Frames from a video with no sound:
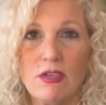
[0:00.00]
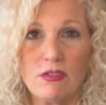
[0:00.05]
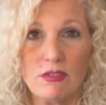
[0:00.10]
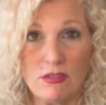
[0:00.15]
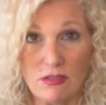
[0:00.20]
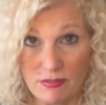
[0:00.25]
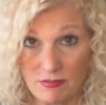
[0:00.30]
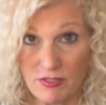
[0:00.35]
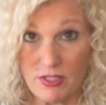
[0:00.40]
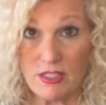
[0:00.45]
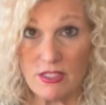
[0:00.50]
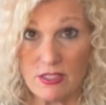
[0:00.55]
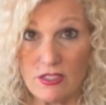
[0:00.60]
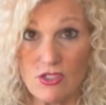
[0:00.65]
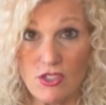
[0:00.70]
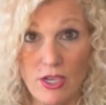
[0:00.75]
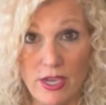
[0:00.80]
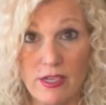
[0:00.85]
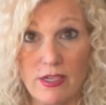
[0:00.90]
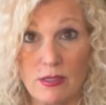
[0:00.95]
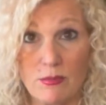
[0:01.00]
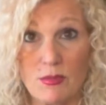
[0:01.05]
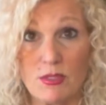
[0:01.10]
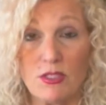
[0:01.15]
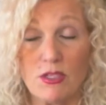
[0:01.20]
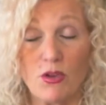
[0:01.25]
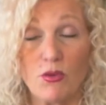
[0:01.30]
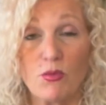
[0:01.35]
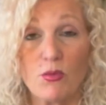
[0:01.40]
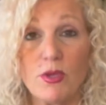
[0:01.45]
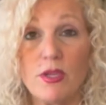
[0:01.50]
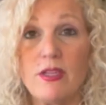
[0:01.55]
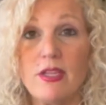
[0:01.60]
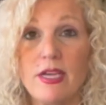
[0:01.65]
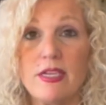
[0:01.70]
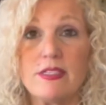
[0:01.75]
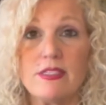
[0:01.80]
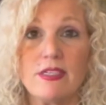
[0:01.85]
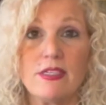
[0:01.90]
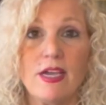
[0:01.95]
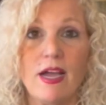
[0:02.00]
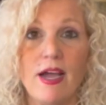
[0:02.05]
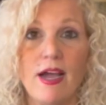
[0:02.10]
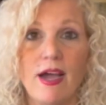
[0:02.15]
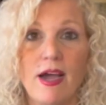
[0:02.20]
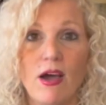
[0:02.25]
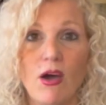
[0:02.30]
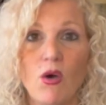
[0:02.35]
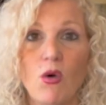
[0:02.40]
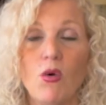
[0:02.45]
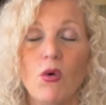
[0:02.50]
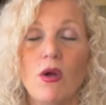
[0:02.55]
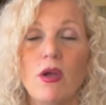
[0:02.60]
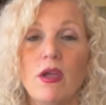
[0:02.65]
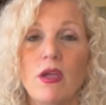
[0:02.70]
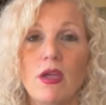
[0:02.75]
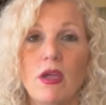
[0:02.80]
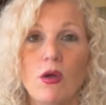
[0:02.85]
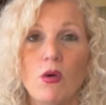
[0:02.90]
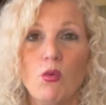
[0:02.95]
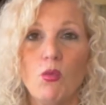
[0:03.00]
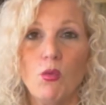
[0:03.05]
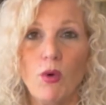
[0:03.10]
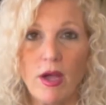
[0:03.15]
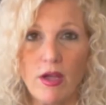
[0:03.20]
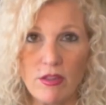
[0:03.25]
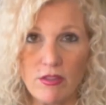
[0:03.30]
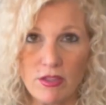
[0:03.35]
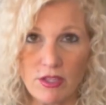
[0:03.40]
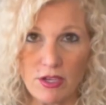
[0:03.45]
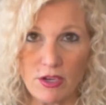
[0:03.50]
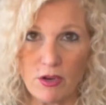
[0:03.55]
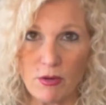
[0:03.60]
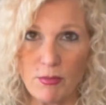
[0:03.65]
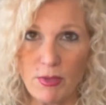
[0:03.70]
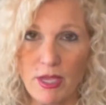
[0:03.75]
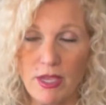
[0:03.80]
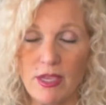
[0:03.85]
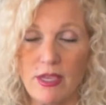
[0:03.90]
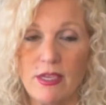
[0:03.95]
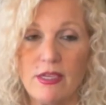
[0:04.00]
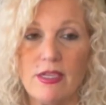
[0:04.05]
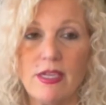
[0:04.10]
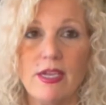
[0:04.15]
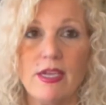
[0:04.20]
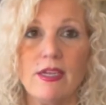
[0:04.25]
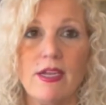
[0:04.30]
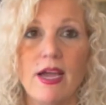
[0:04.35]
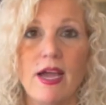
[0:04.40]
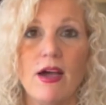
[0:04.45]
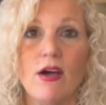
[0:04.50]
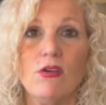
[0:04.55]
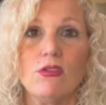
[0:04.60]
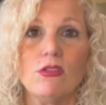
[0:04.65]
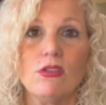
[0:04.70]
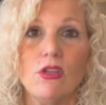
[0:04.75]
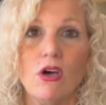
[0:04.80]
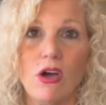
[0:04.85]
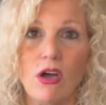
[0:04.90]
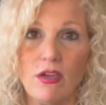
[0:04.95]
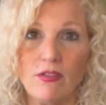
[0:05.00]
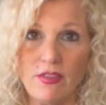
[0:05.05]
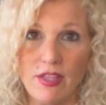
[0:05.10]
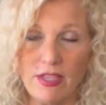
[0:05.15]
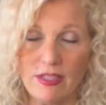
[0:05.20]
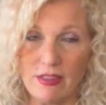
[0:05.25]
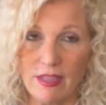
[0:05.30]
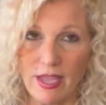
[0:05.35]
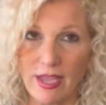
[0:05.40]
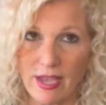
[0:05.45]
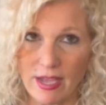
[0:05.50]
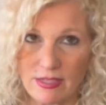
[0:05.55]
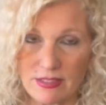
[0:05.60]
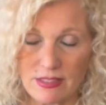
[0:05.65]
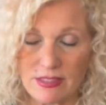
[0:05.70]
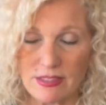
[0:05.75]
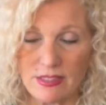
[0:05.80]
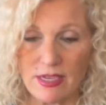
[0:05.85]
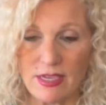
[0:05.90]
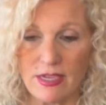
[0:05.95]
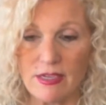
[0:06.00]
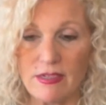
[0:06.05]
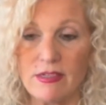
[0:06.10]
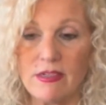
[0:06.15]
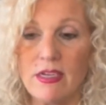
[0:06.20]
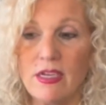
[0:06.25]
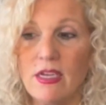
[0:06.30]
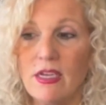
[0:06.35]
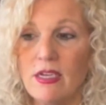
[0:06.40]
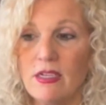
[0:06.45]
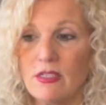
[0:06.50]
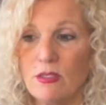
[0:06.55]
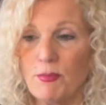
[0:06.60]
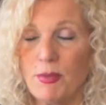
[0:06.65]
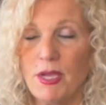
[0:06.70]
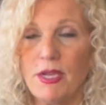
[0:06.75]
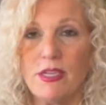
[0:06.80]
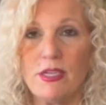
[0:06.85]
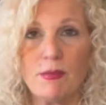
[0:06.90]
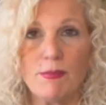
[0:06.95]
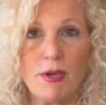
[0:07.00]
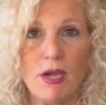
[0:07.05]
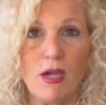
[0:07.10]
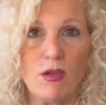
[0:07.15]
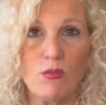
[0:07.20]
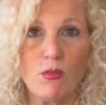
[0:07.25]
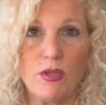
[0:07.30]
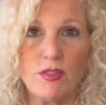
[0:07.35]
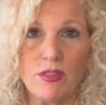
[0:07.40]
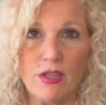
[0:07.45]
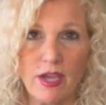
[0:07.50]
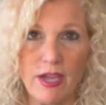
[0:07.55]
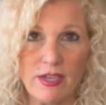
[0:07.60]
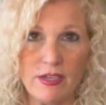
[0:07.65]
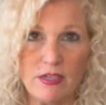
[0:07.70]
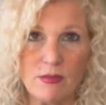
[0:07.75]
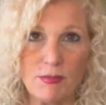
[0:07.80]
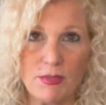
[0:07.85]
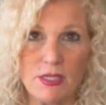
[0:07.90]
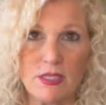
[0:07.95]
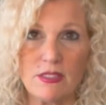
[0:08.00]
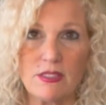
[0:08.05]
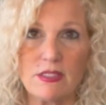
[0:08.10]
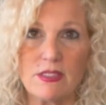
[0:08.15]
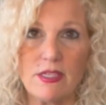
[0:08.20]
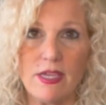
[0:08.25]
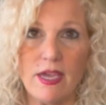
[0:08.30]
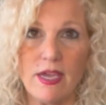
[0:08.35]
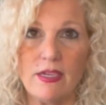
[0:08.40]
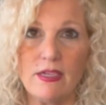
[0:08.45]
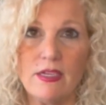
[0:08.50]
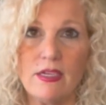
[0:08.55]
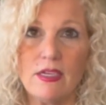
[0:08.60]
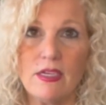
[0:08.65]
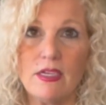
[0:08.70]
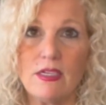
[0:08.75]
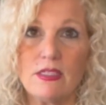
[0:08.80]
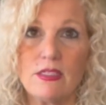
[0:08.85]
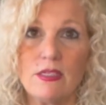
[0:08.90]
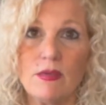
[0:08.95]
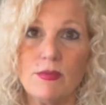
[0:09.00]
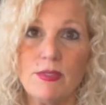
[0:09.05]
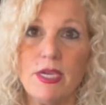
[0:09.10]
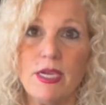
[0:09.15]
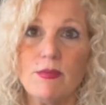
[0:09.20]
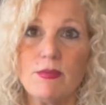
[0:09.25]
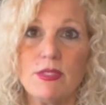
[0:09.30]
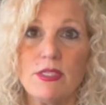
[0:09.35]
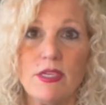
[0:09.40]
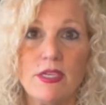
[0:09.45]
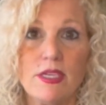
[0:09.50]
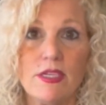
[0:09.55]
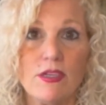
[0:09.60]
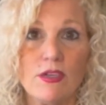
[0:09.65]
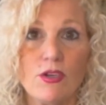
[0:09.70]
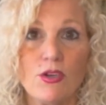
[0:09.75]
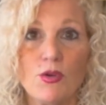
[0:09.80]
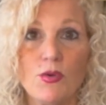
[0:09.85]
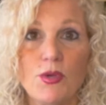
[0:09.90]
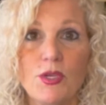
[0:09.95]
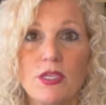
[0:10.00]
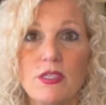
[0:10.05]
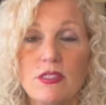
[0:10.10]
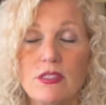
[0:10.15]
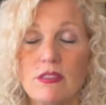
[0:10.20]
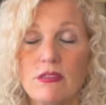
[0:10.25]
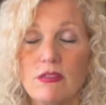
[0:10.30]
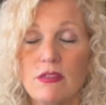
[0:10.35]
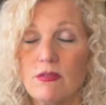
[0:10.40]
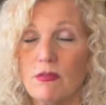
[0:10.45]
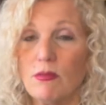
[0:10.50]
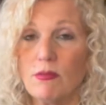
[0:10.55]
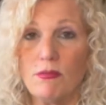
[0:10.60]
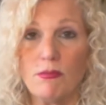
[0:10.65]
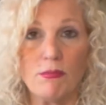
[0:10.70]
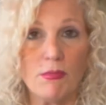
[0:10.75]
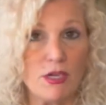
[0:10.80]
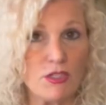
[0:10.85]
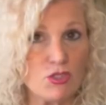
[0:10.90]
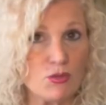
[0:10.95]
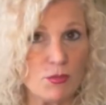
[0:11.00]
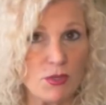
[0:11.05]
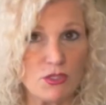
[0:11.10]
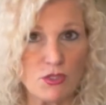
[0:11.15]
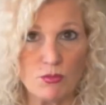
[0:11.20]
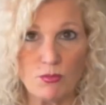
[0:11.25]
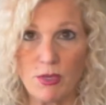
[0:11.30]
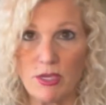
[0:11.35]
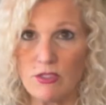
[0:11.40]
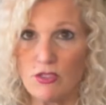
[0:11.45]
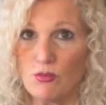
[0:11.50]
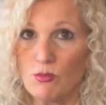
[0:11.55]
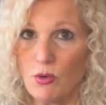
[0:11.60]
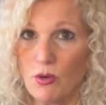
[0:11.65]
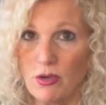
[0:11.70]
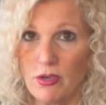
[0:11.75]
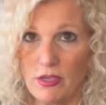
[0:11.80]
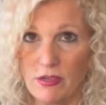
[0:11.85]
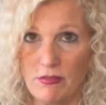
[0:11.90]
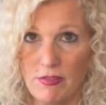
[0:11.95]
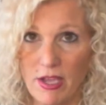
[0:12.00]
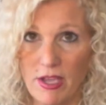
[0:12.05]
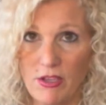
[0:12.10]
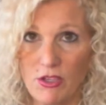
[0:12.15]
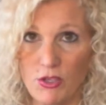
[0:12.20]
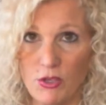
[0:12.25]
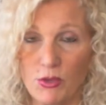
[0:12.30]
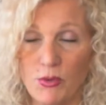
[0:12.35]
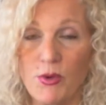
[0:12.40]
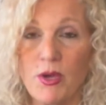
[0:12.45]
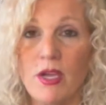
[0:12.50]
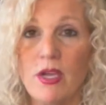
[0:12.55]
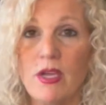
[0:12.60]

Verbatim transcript: vintage items. They're realizing how well they are made and how long they last. And depending upon what the item is, that sometimes they can increase much, much, much more in value